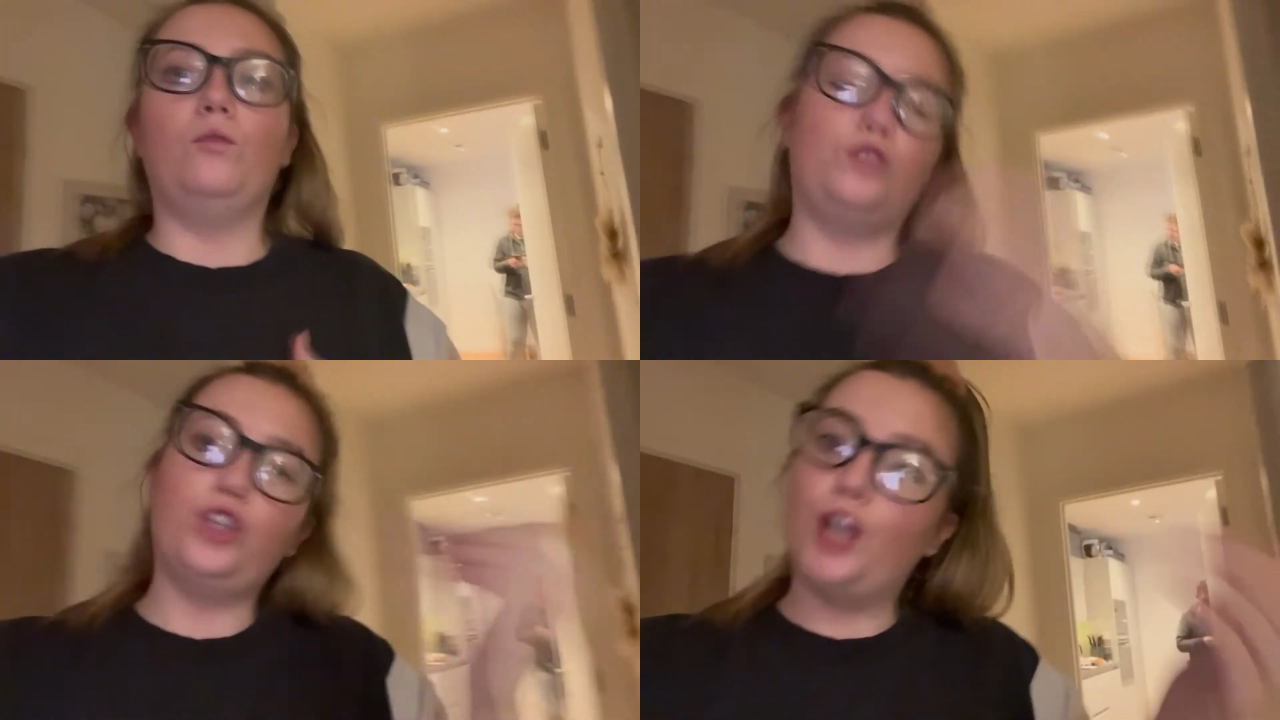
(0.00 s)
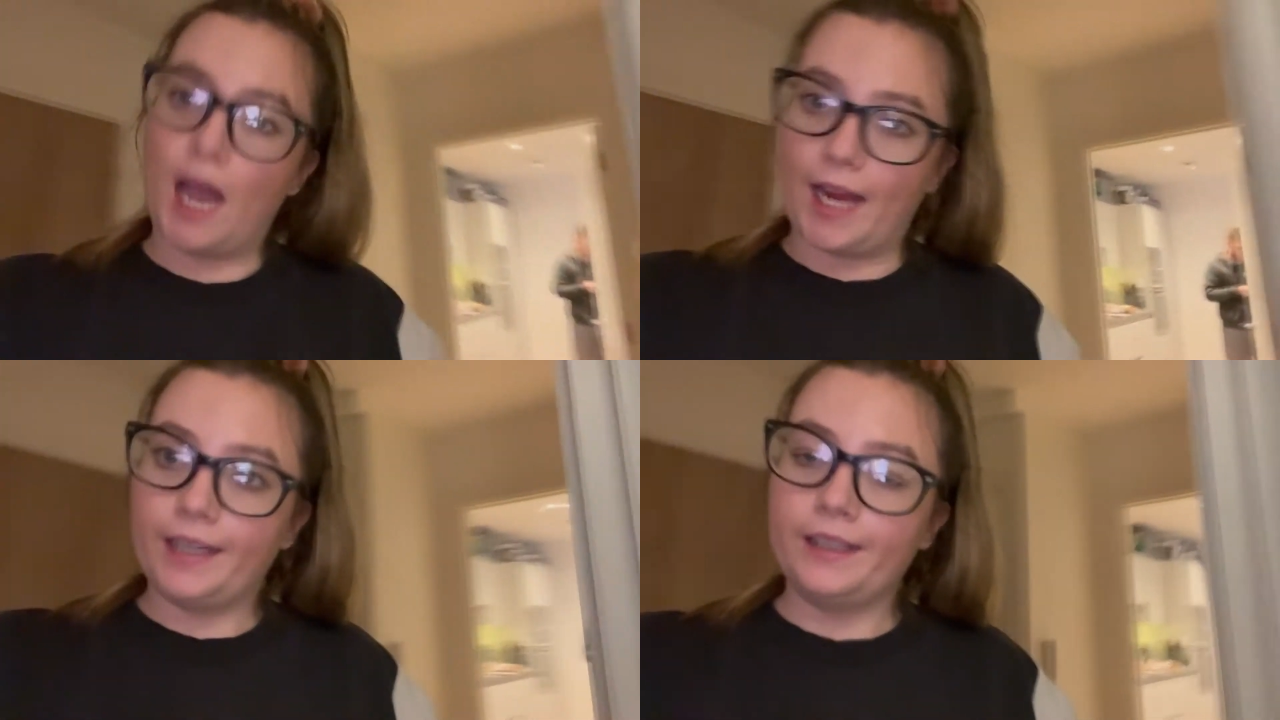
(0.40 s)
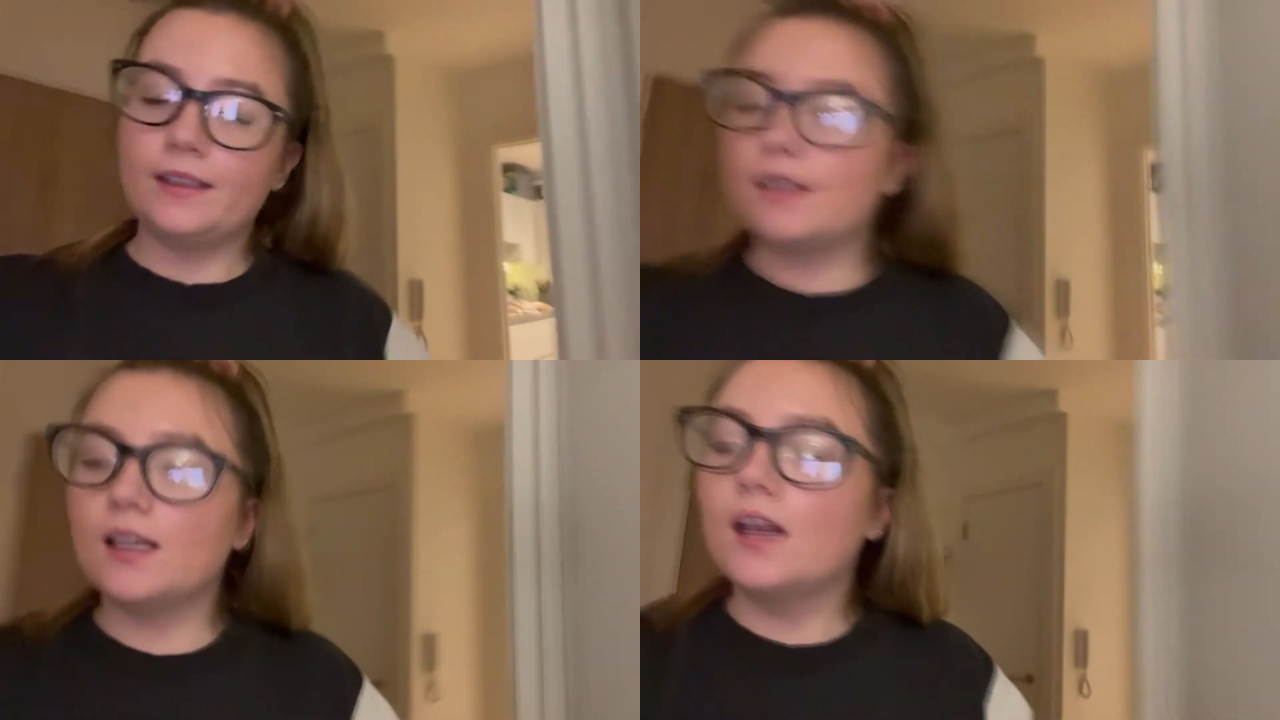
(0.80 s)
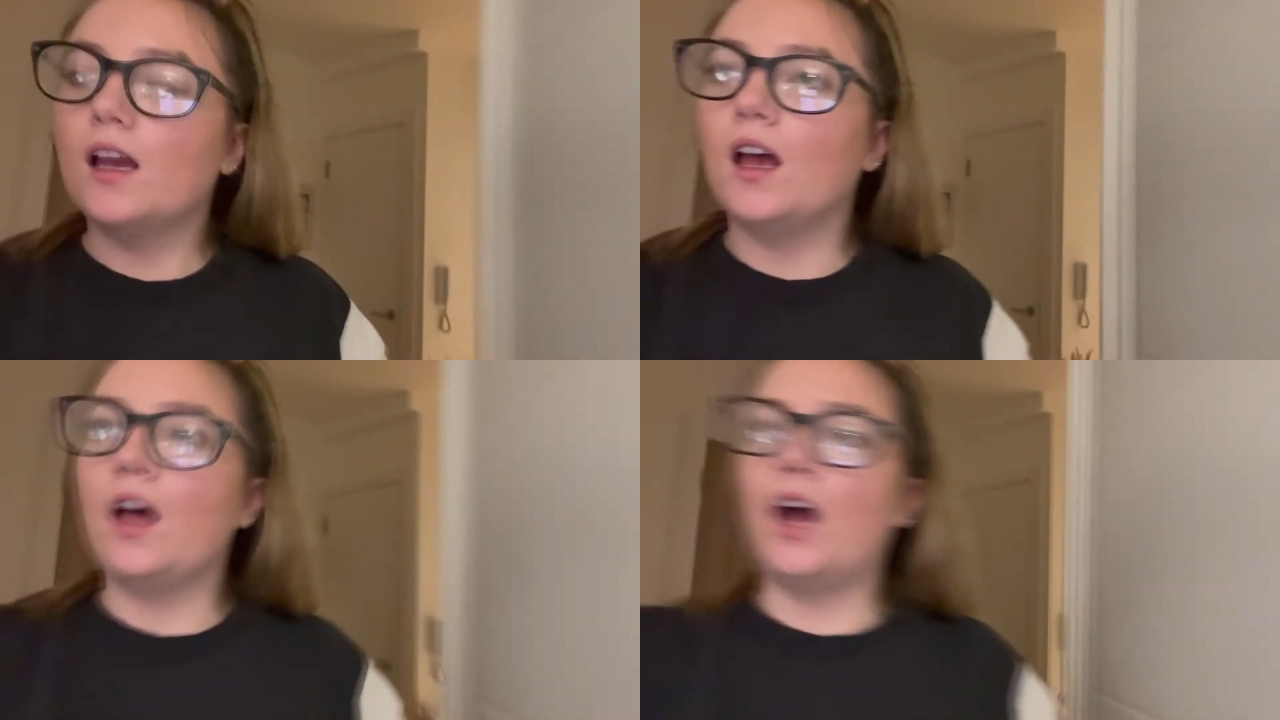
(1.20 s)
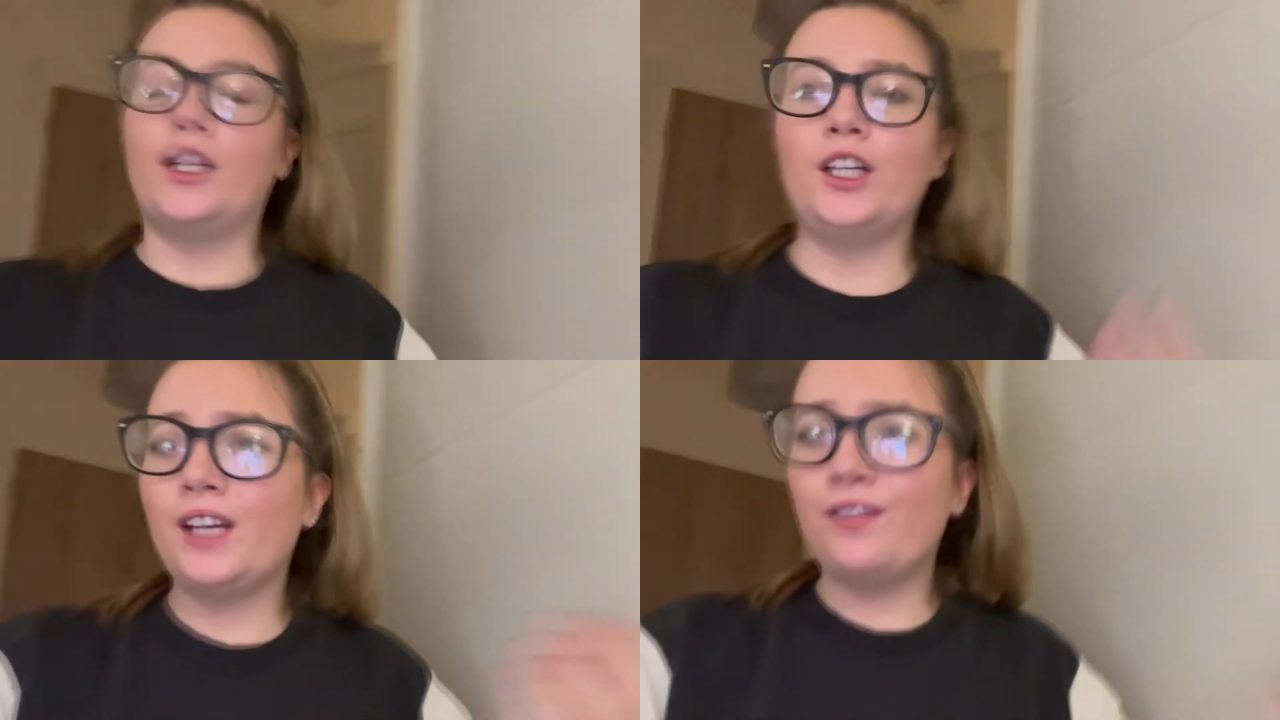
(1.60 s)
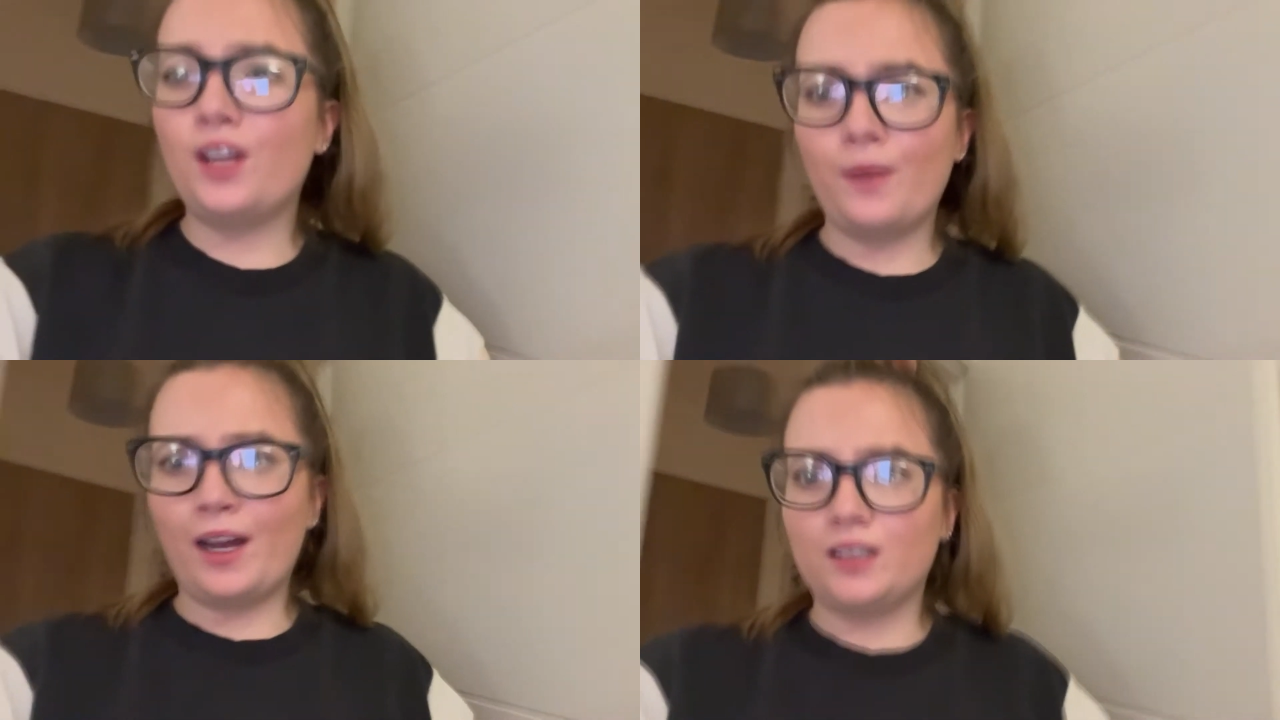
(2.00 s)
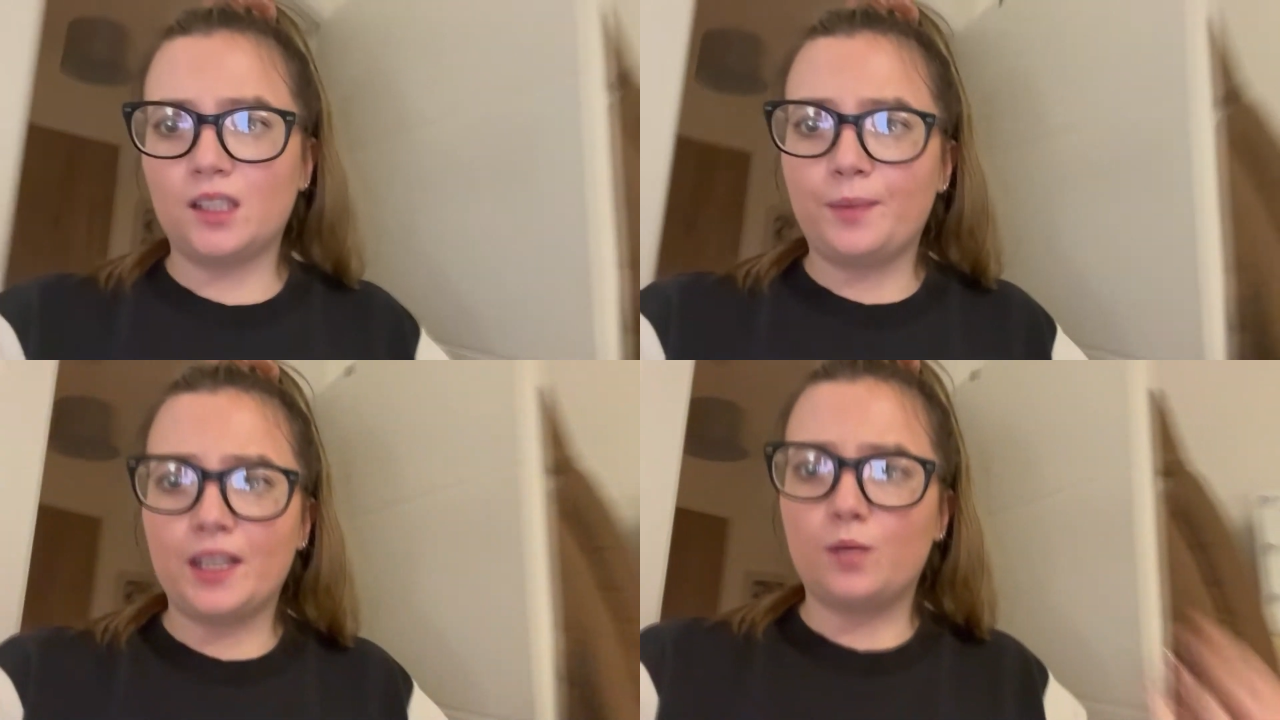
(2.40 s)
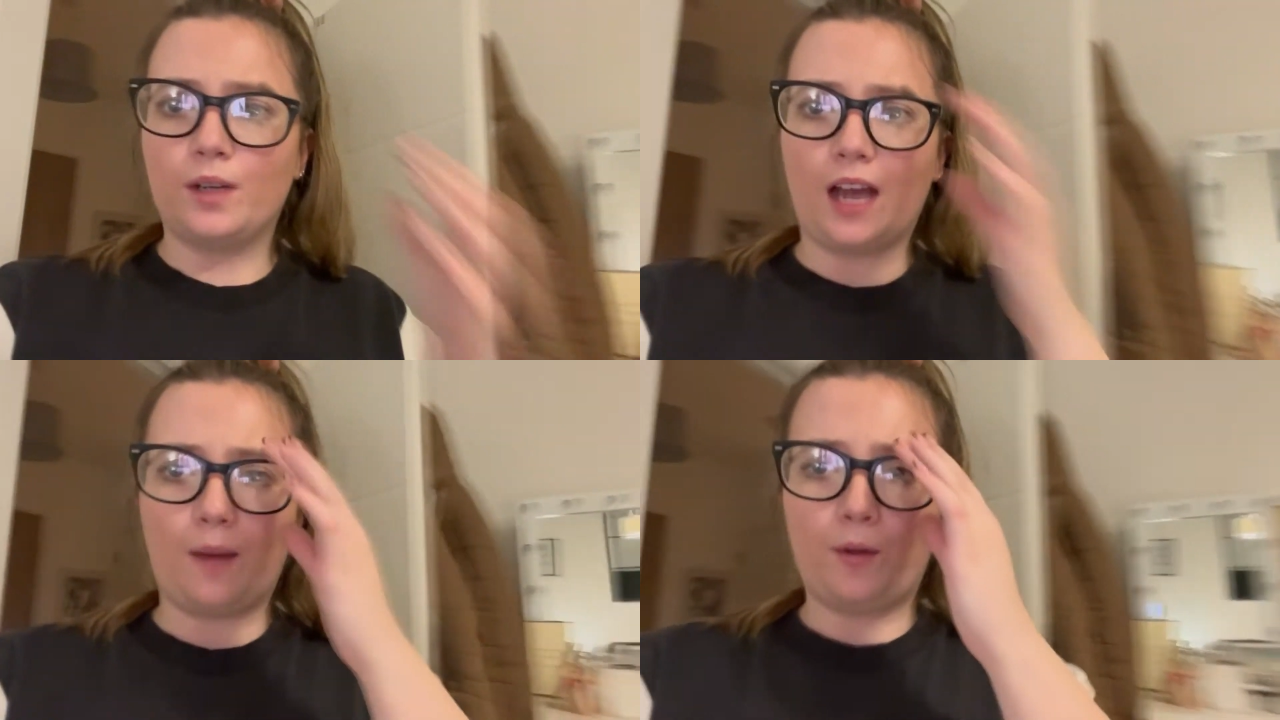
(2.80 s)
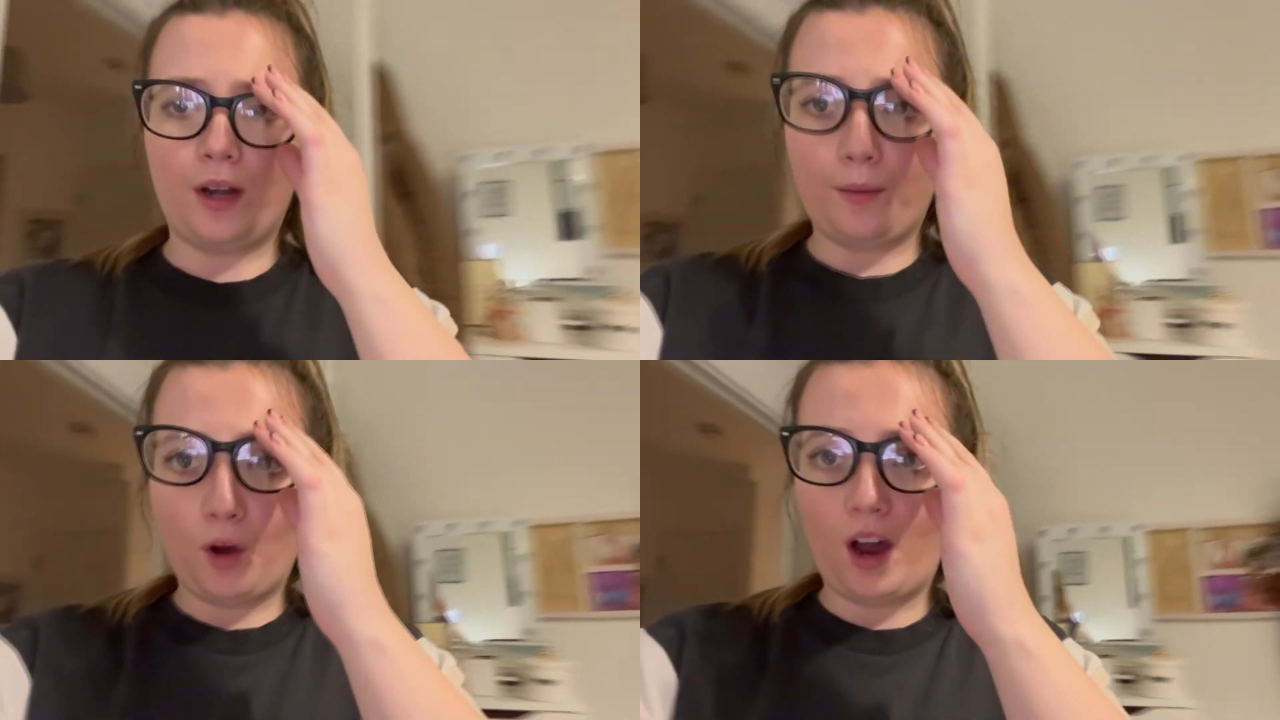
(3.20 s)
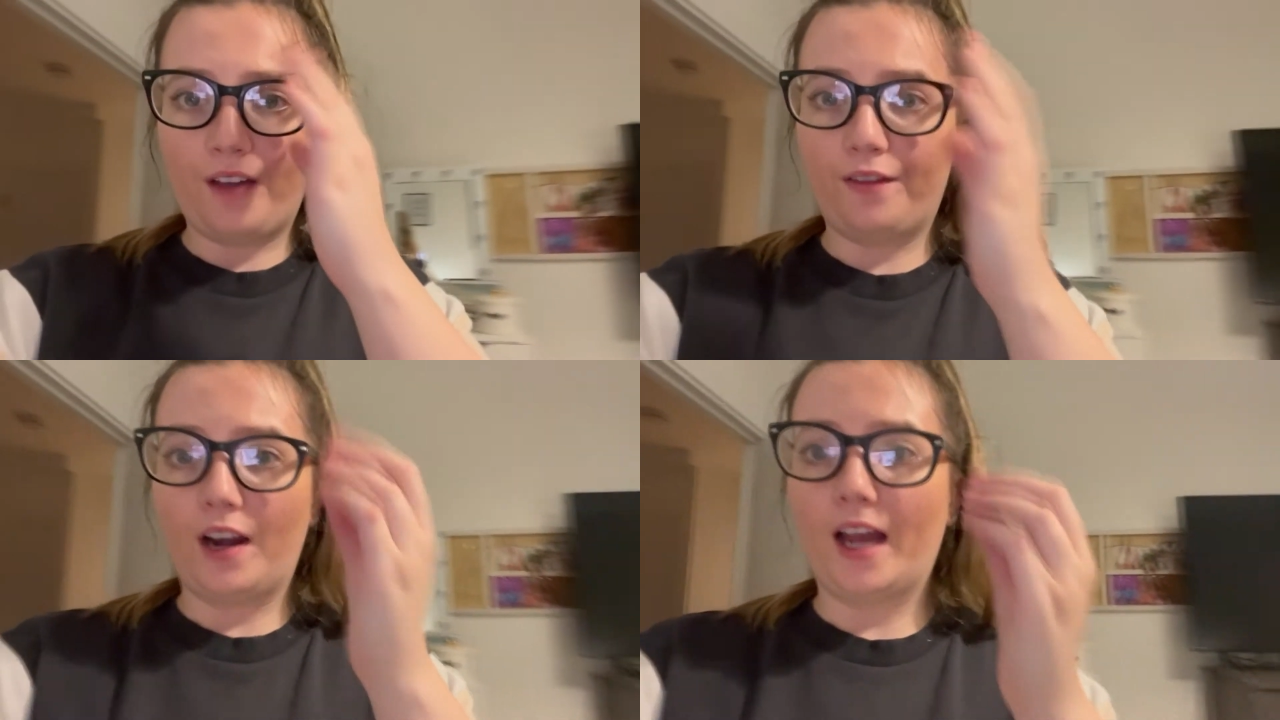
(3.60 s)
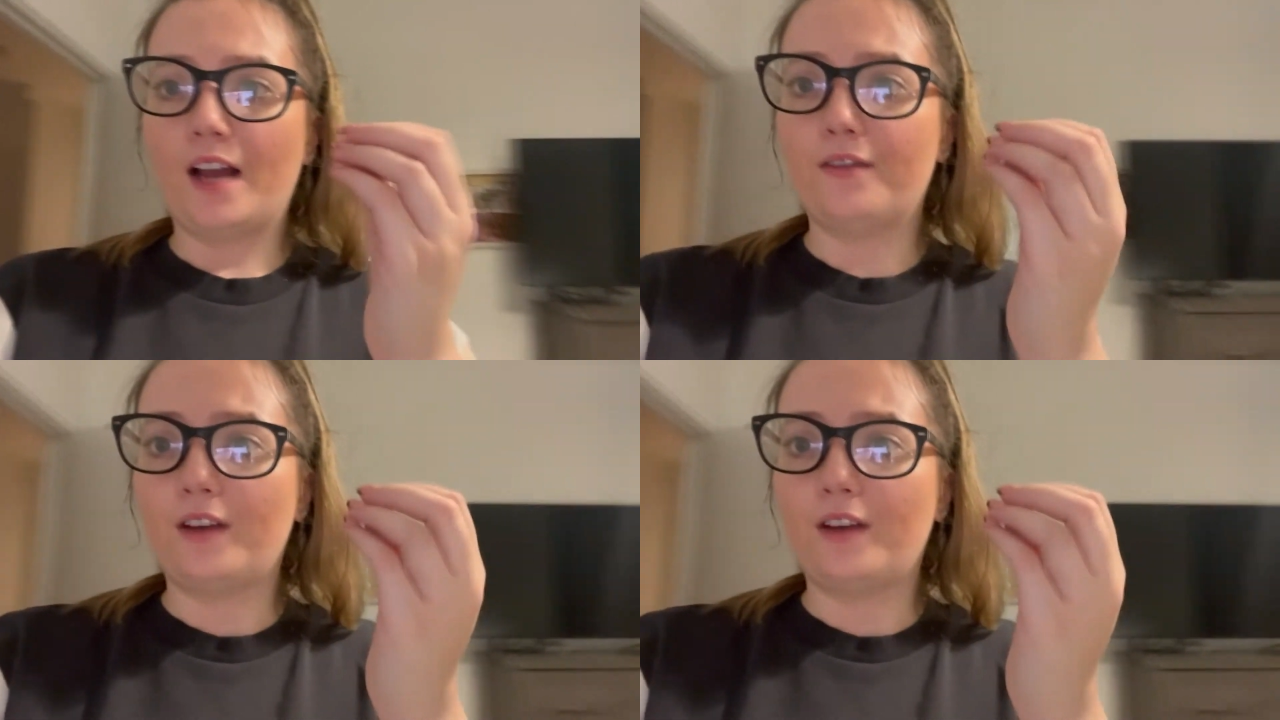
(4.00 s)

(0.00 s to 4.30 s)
Tonight. I don't even know how to speak to a camera anymore. I feel like I've